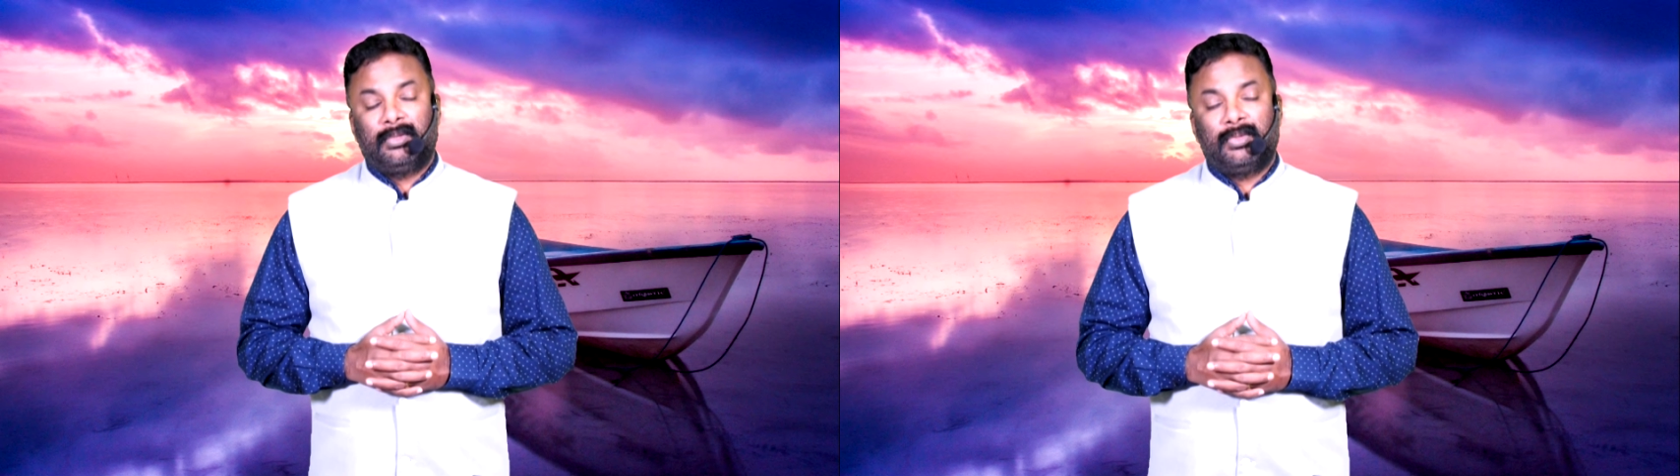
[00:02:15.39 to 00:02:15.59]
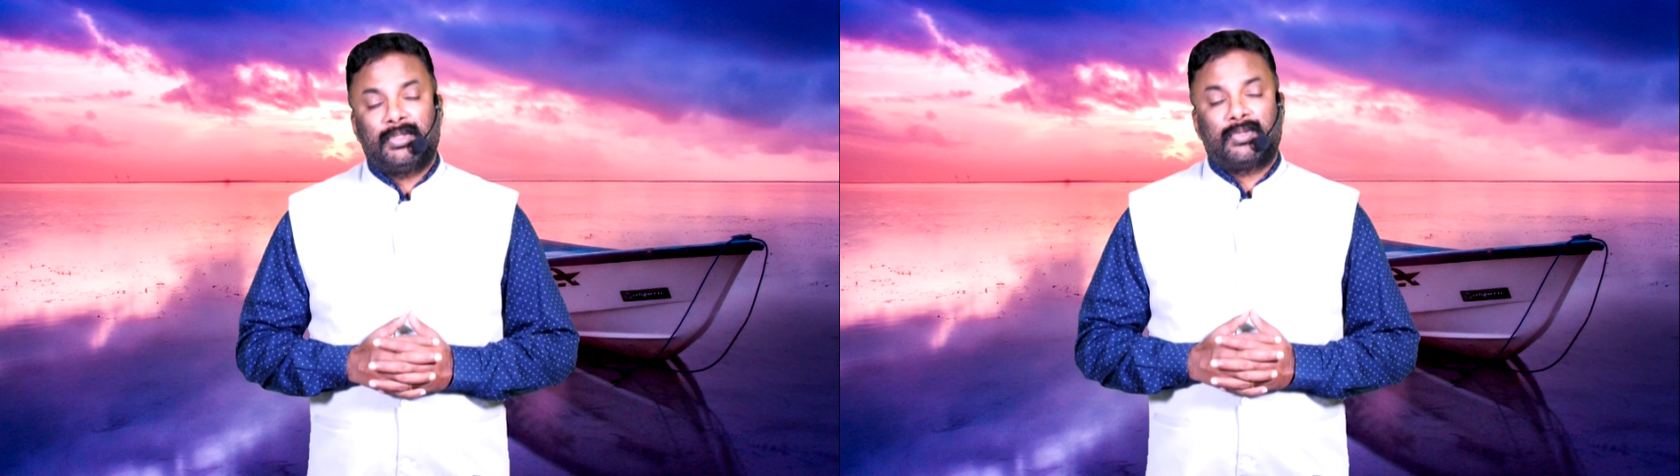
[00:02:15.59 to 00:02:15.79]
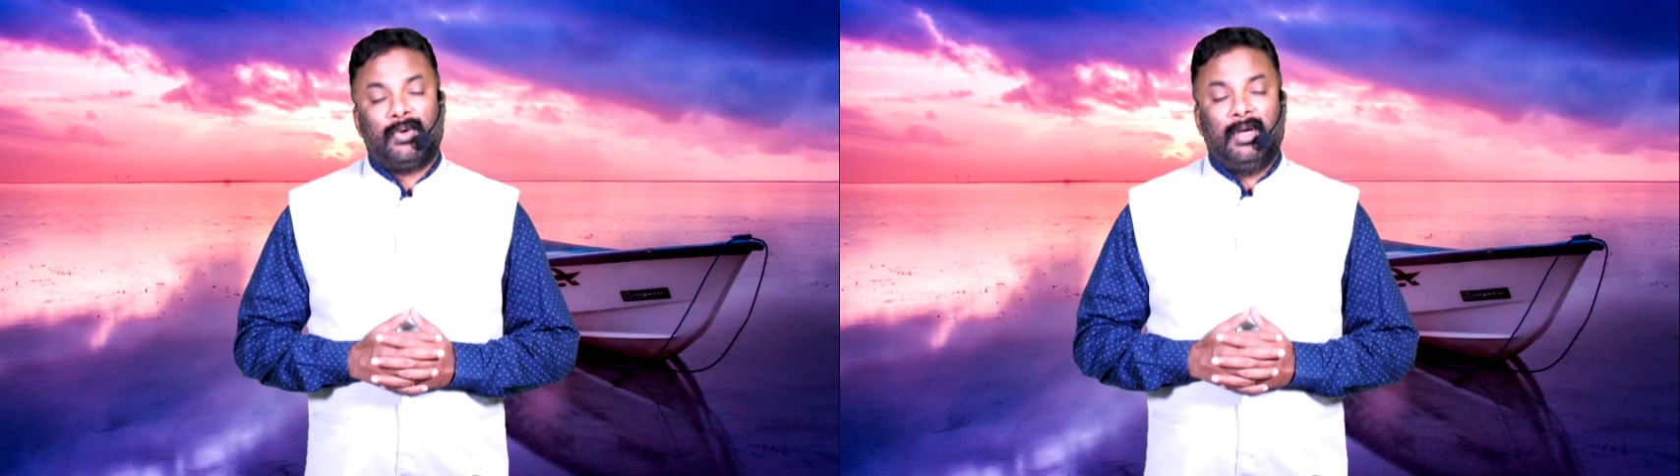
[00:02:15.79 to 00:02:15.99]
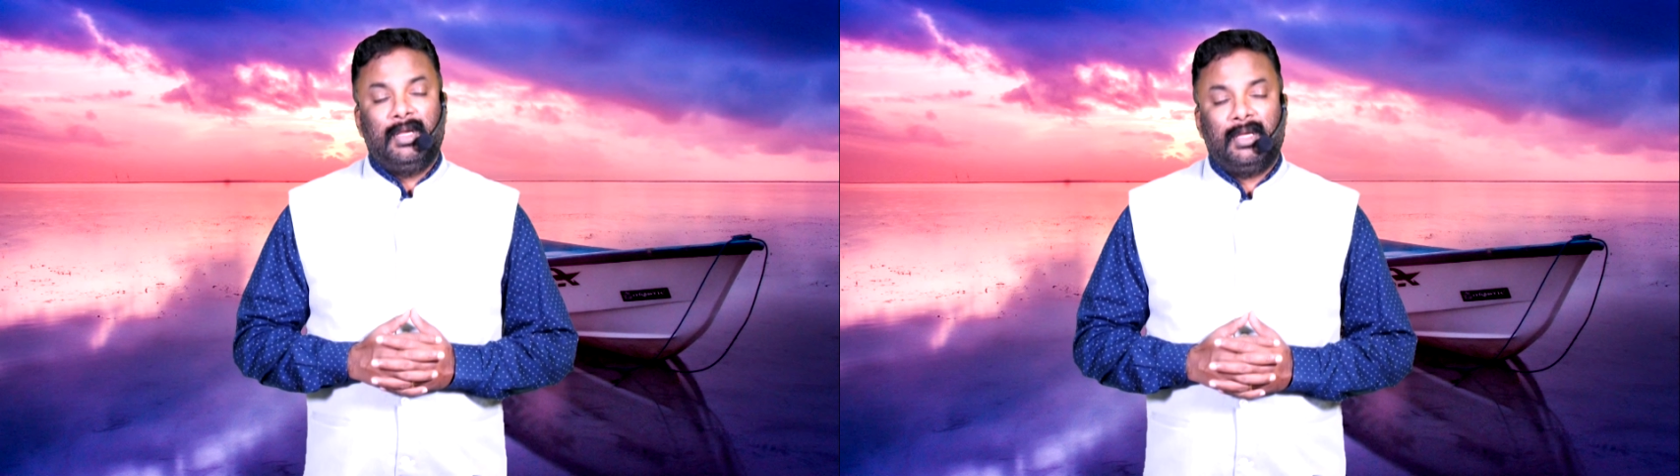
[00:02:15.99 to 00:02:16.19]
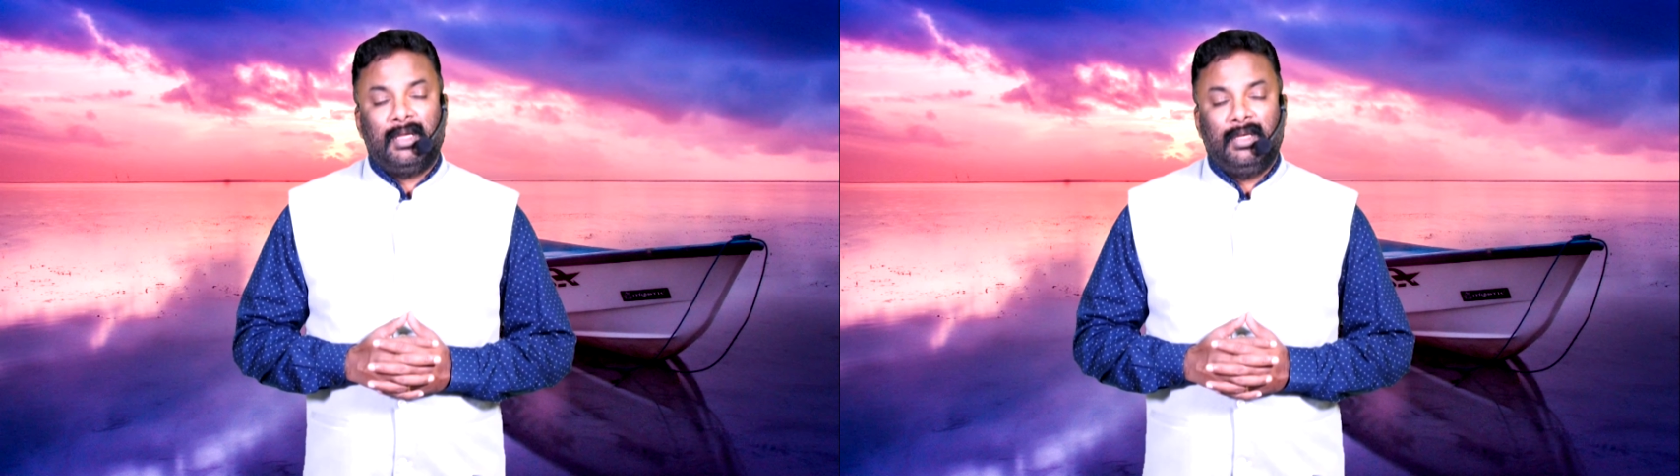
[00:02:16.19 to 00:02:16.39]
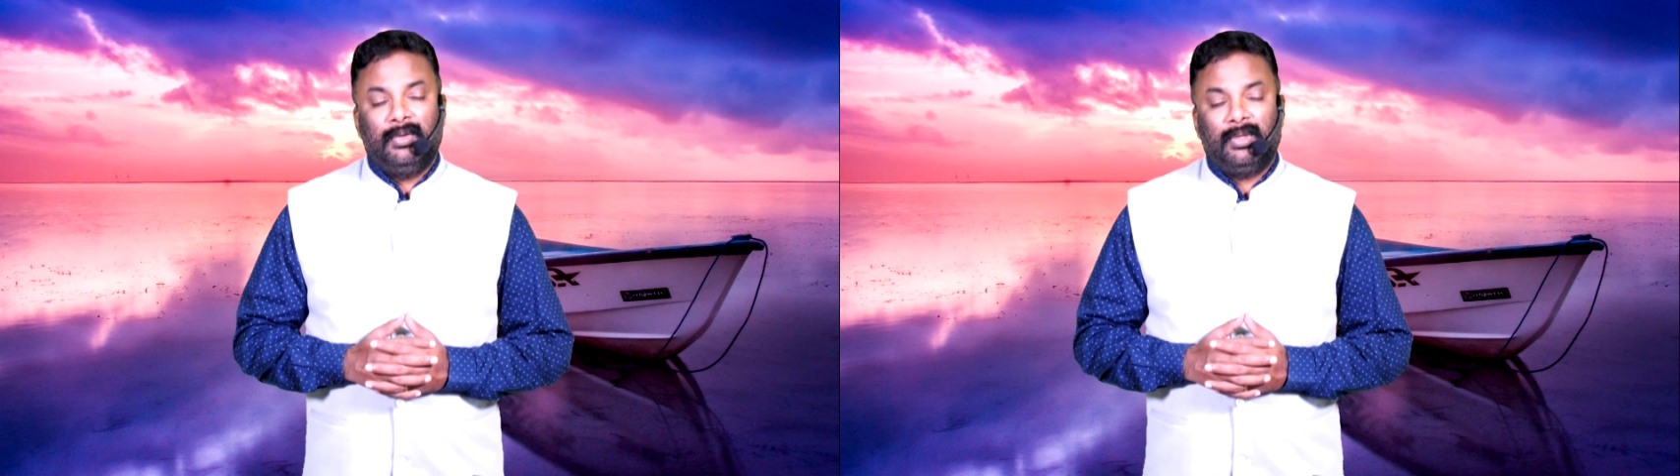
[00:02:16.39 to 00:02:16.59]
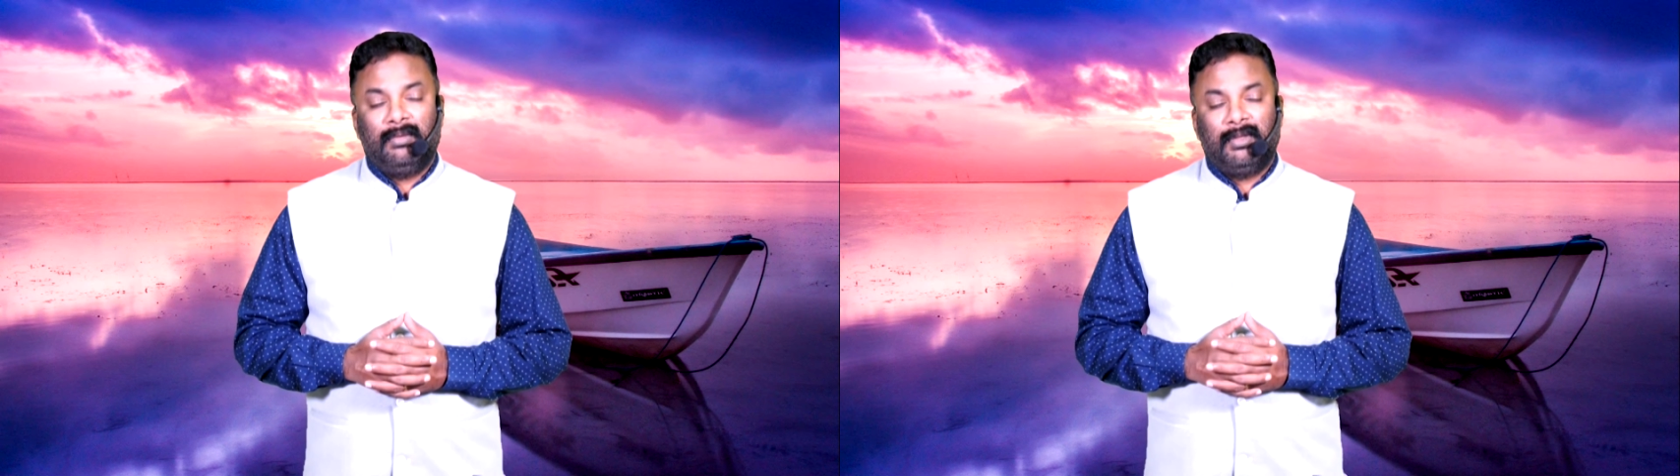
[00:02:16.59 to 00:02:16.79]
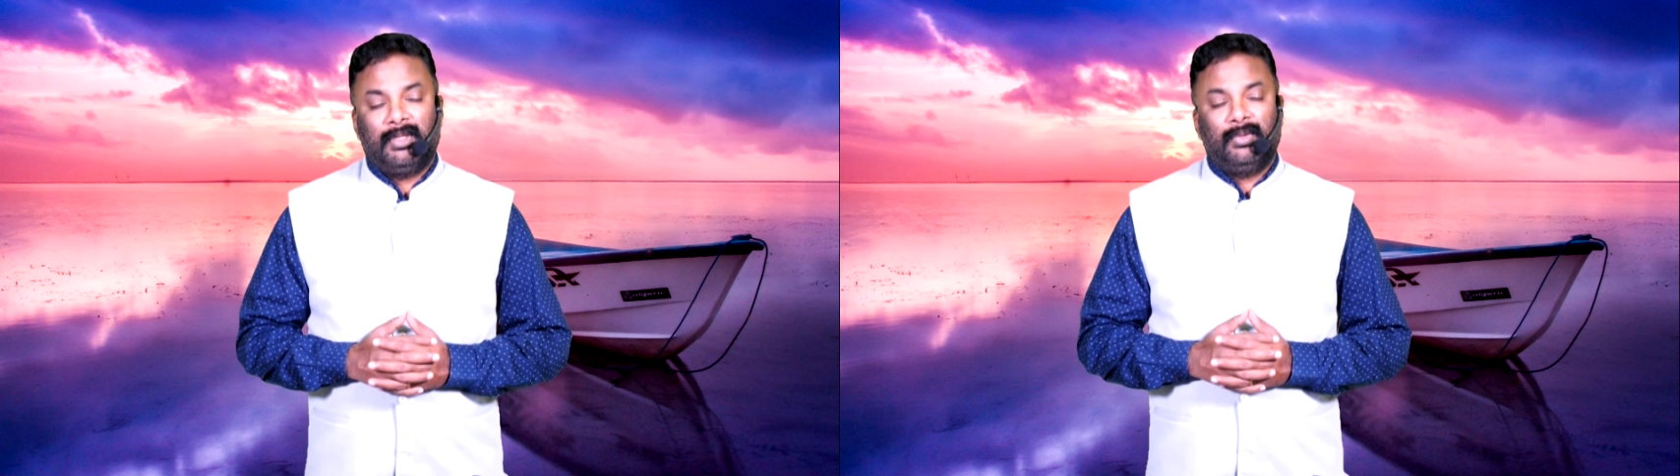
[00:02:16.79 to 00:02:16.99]
grow stronger in
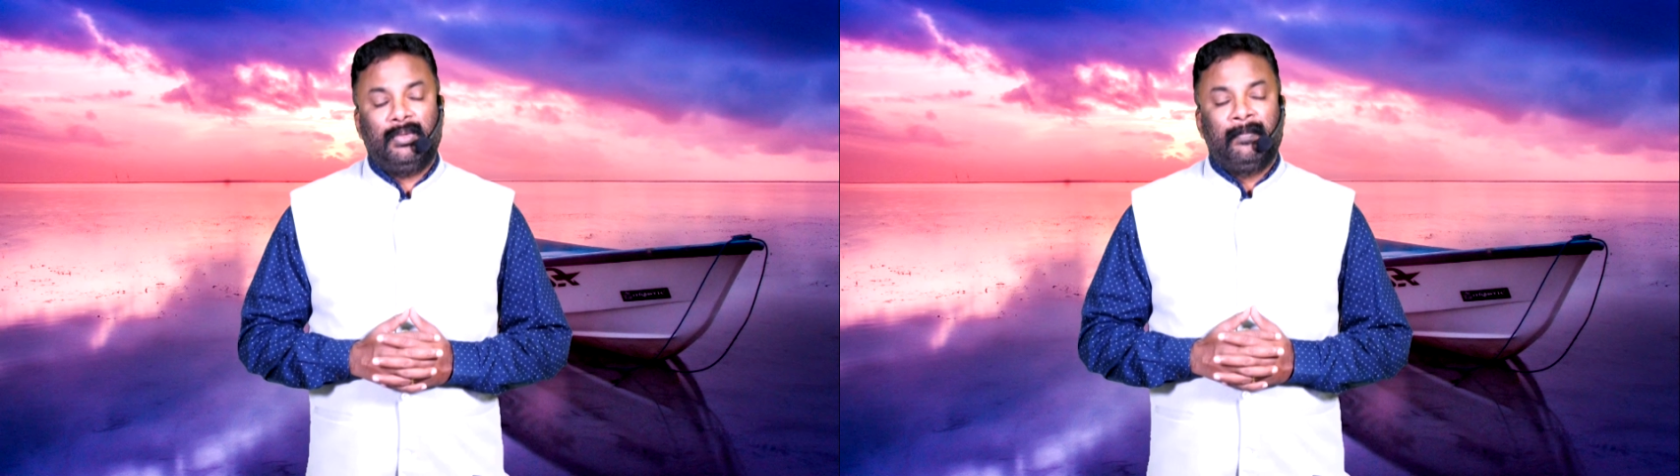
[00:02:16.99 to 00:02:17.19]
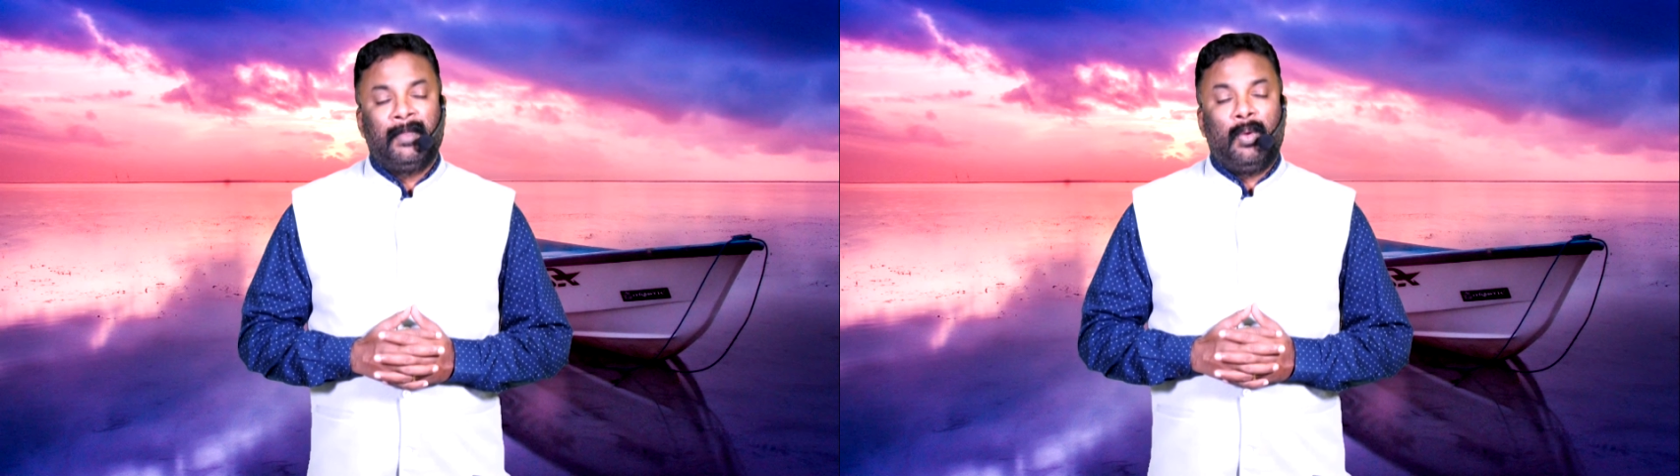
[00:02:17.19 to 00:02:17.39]
union with you,